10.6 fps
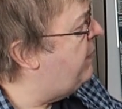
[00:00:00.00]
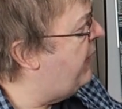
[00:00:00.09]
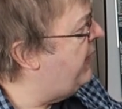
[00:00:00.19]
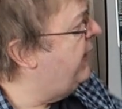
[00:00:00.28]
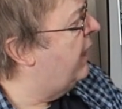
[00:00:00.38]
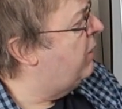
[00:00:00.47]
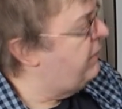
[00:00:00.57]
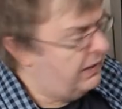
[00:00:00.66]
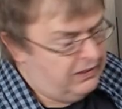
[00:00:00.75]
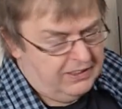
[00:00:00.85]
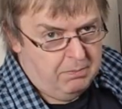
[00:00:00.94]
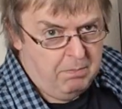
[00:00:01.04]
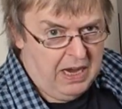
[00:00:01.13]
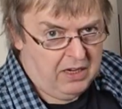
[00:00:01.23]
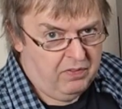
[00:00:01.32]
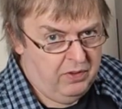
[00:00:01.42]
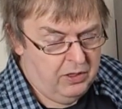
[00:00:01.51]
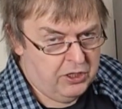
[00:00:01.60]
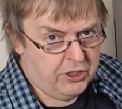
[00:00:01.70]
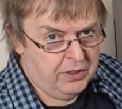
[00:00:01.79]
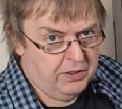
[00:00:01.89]
there you go. There's the Mac
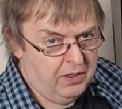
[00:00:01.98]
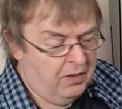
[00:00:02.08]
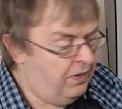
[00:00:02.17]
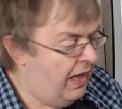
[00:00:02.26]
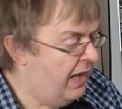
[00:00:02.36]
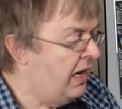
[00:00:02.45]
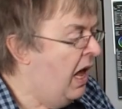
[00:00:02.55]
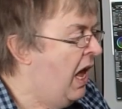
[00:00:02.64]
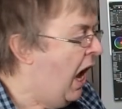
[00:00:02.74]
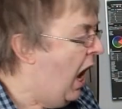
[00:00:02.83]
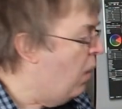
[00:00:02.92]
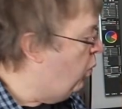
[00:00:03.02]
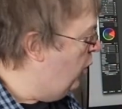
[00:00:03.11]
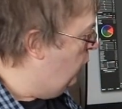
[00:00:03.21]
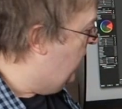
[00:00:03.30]
version of that. I will